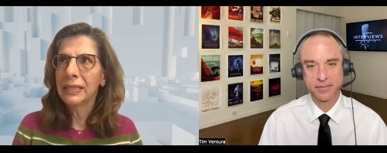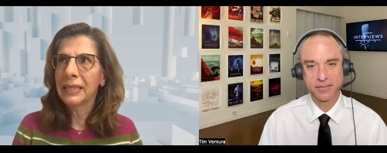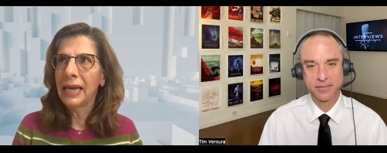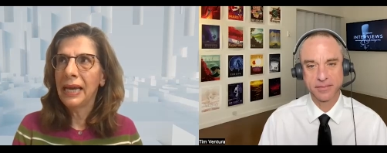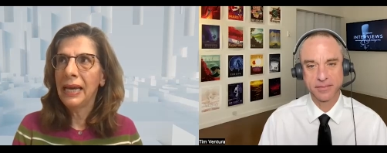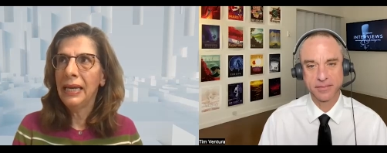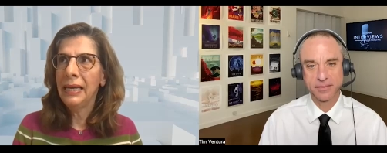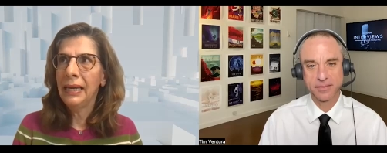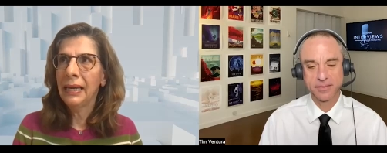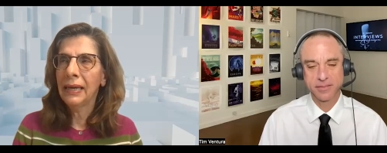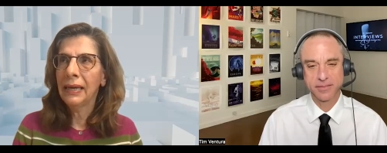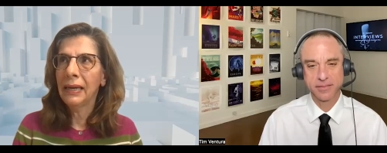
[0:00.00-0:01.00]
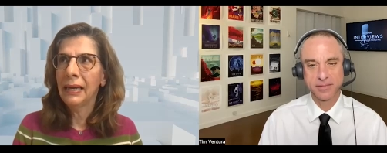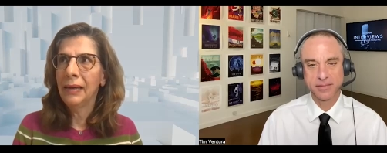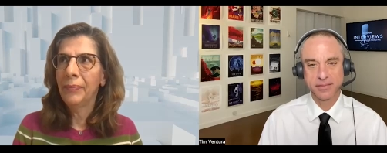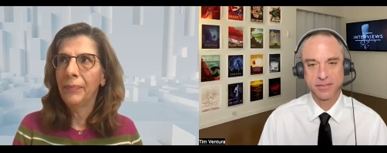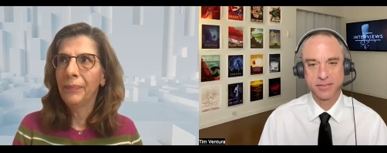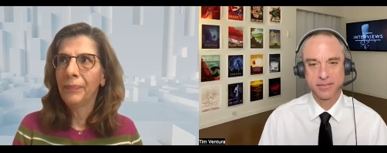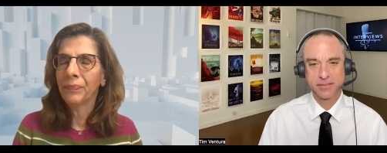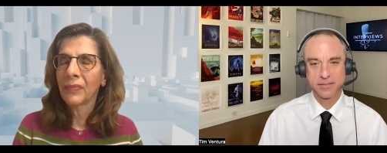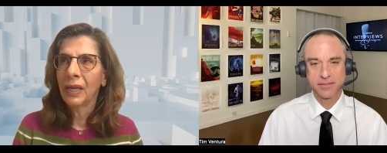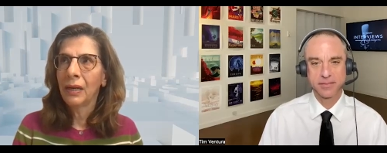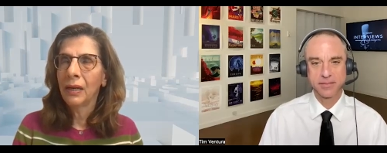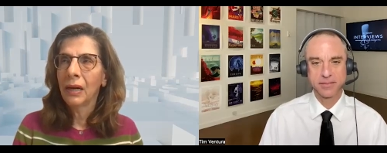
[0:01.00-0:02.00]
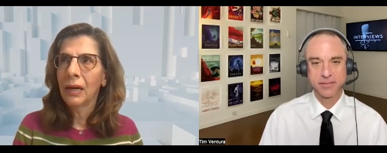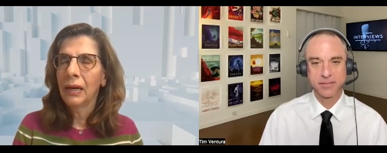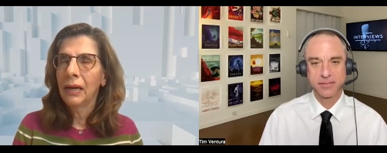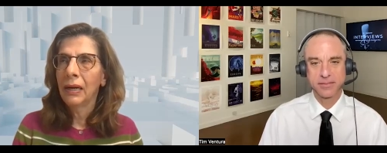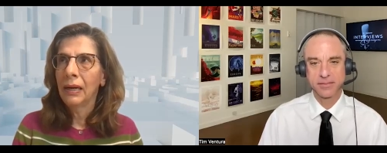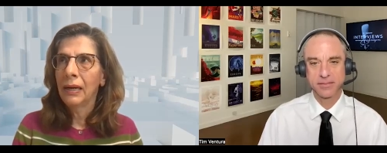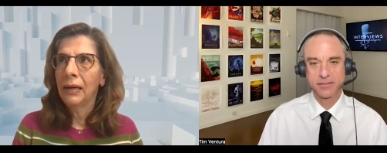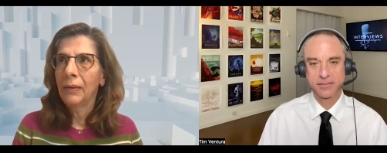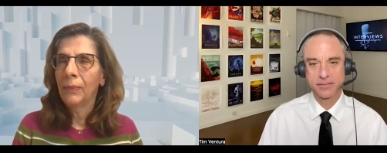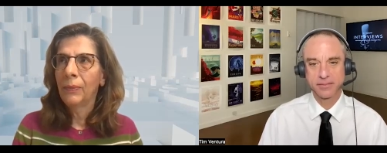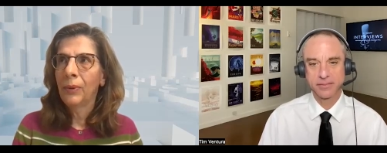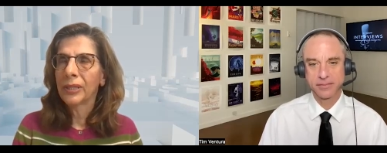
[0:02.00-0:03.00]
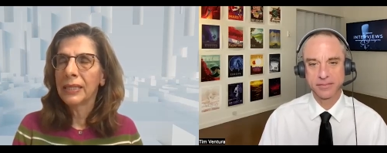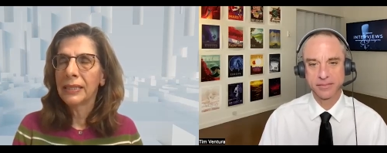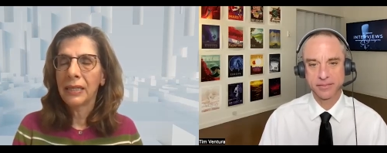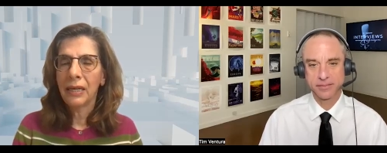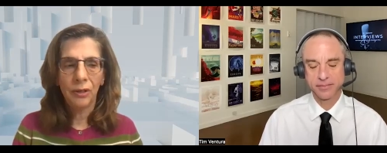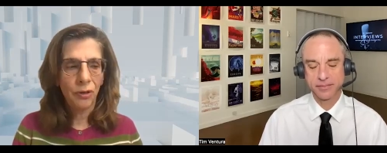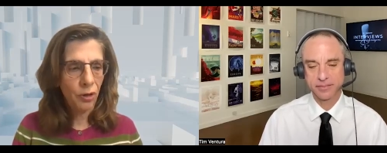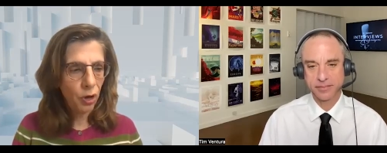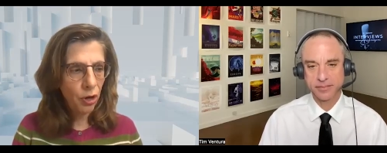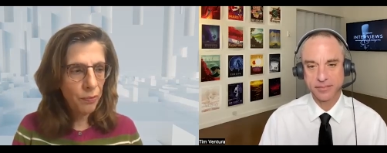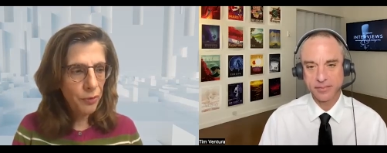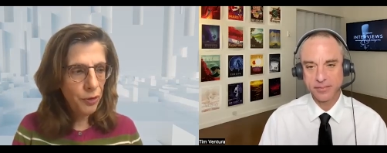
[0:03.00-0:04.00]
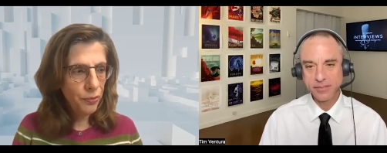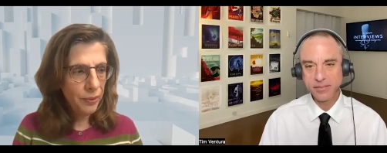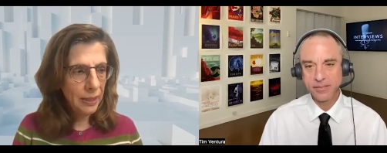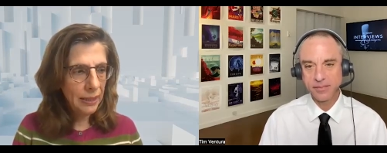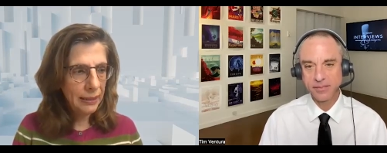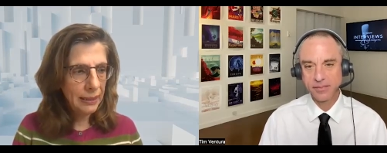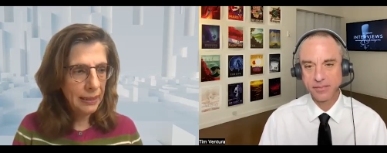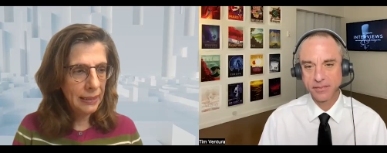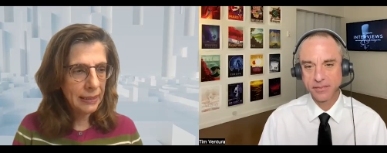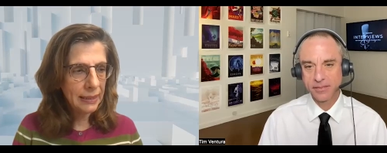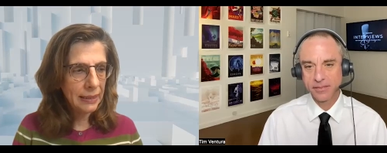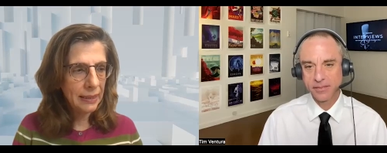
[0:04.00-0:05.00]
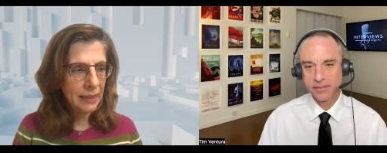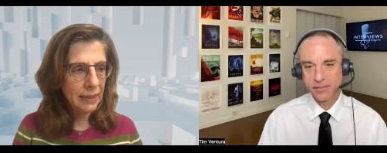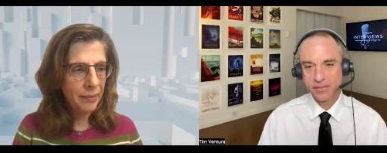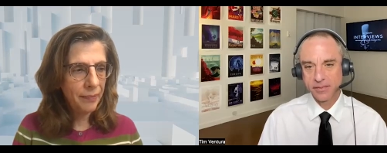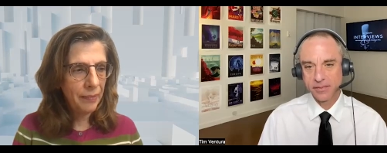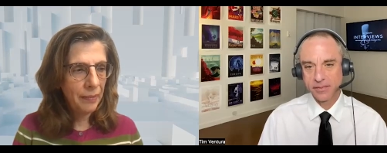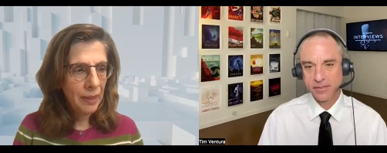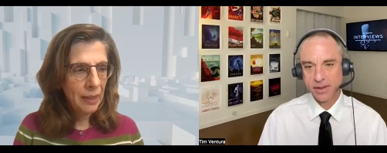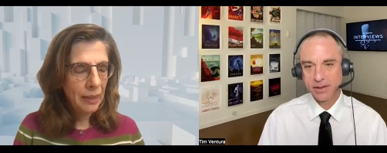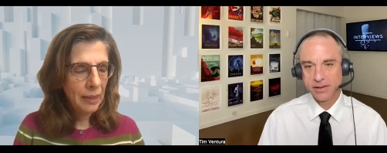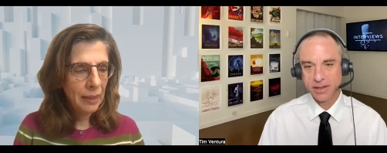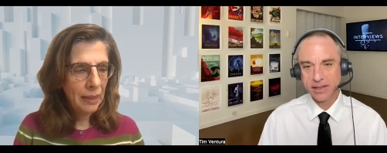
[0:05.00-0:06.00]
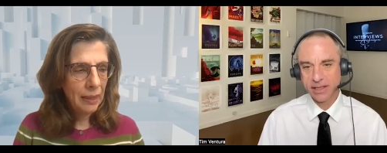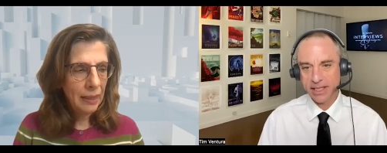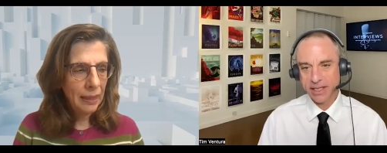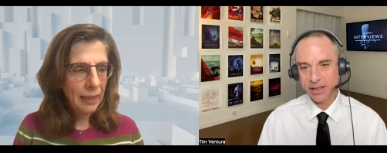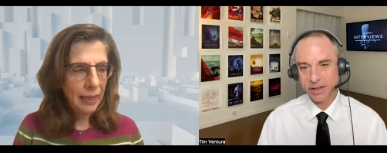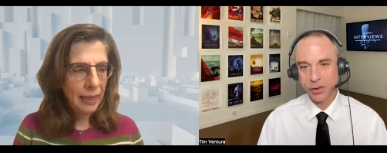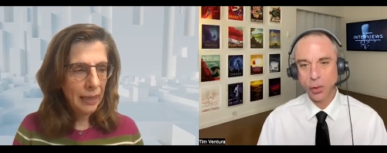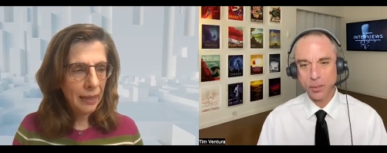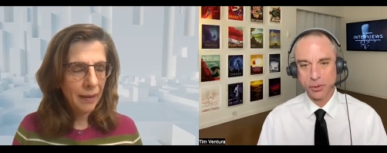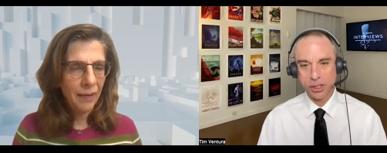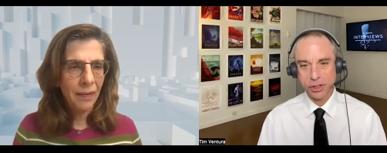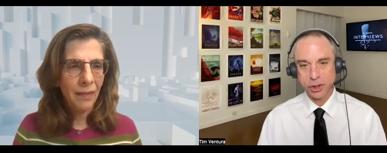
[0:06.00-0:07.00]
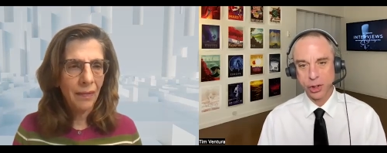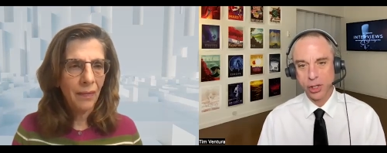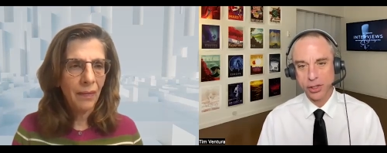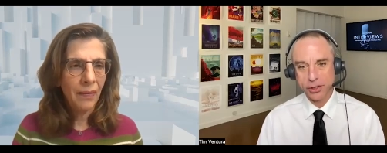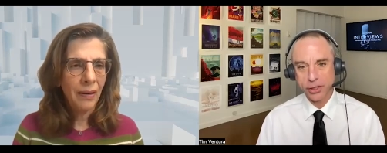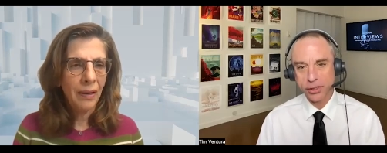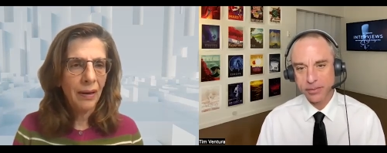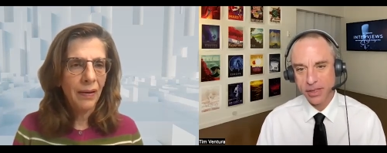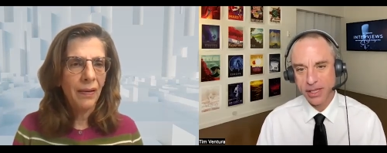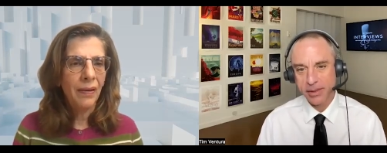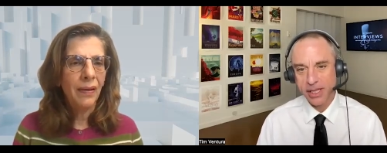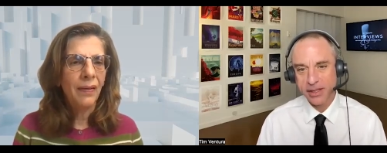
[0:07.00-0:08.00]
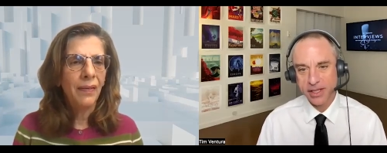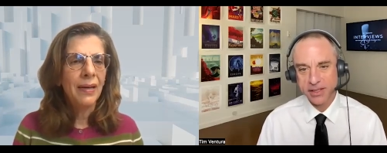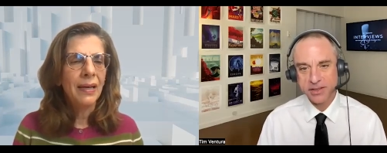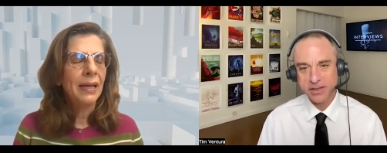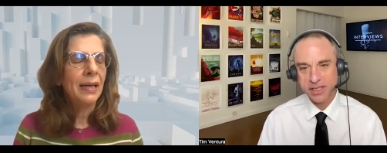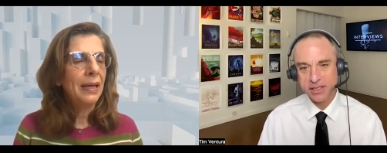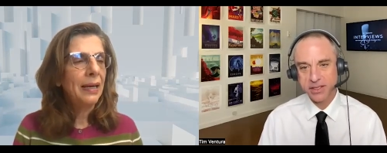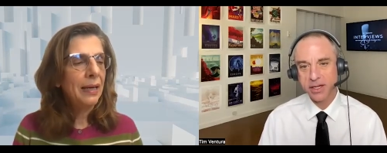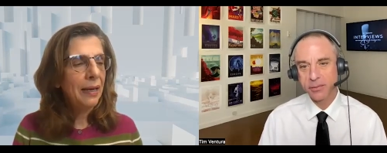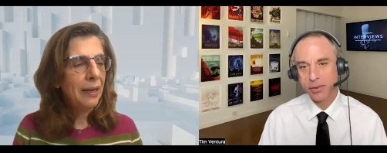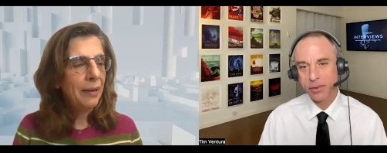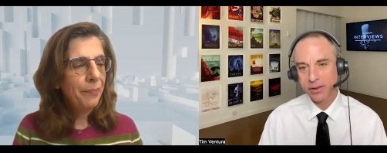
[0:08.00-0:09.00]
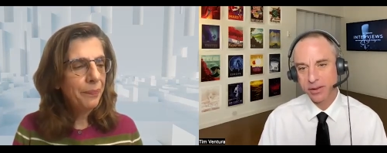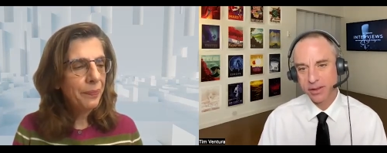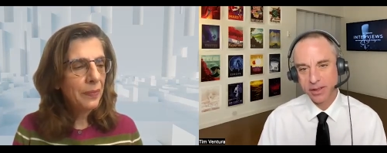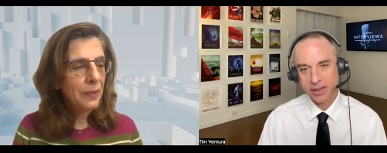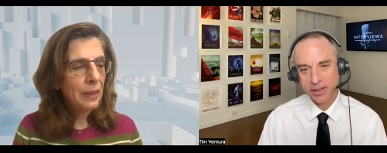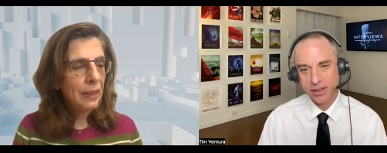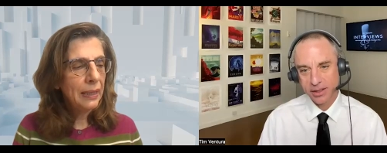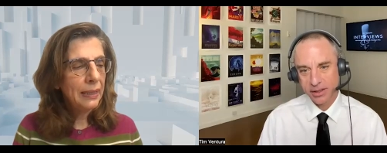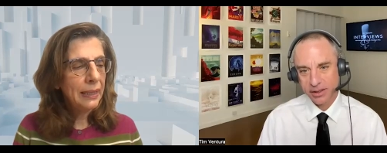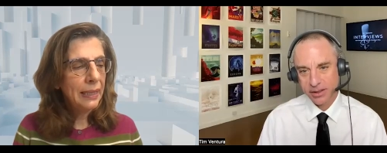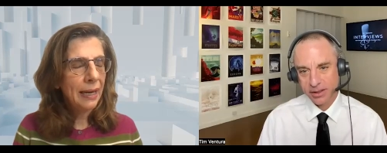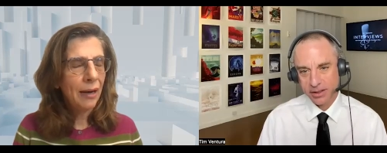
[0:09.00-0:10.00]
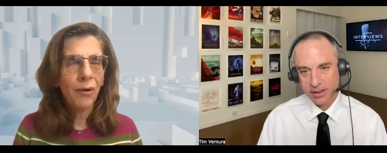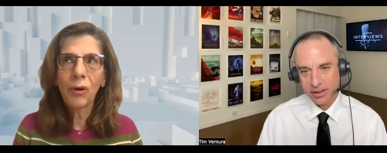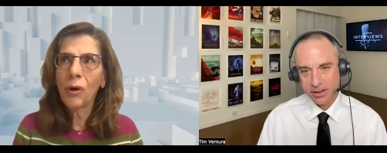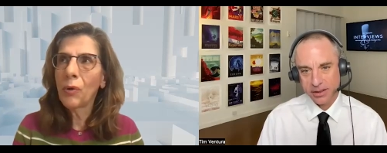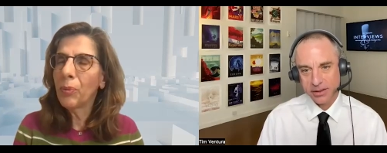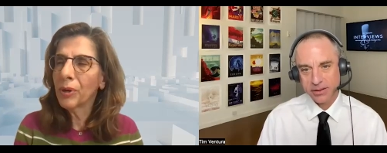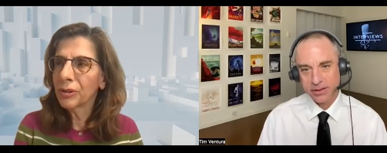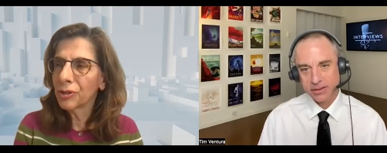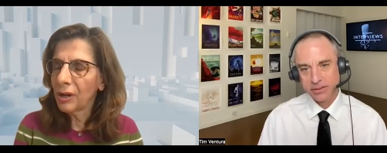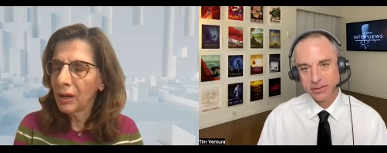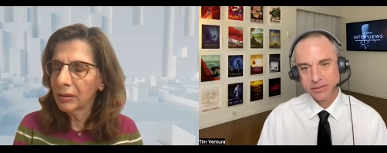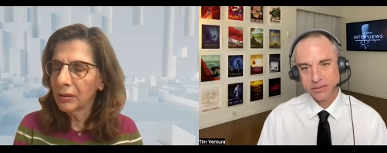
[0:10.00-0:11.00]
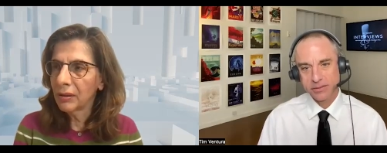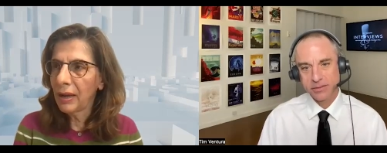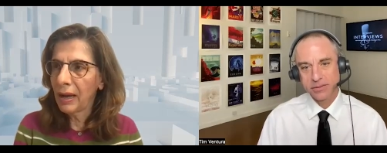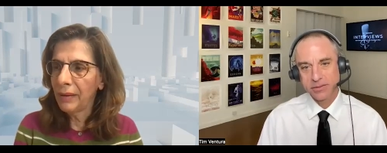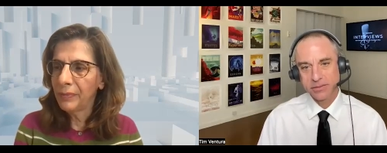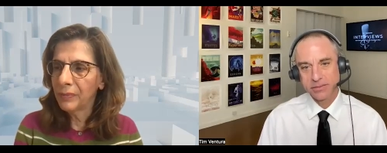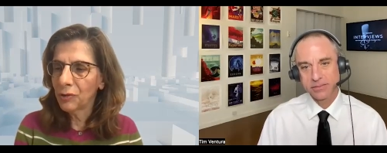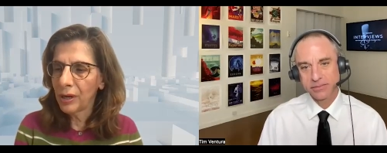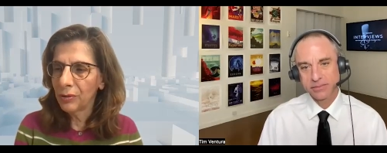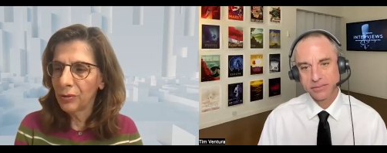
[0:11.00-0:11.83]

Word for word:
Speaker 1: say, what is it? Not communities.
Speaker 2: Like
Speaker 1: a corporate charter, maybe? That's kind of... Yeah, or corporate charter. I'm trying